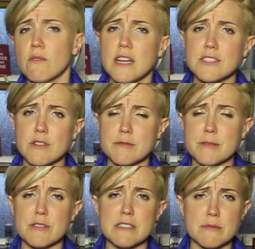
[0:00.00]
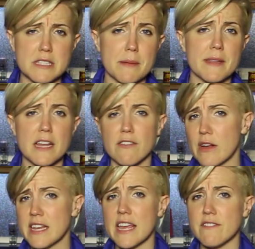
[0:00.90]
Rice Krispie treats were something a
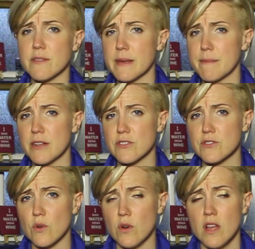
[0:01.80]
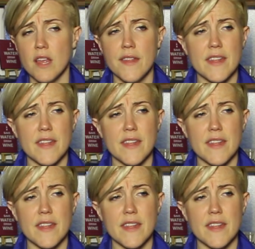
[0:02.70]
friend gave to me in middle school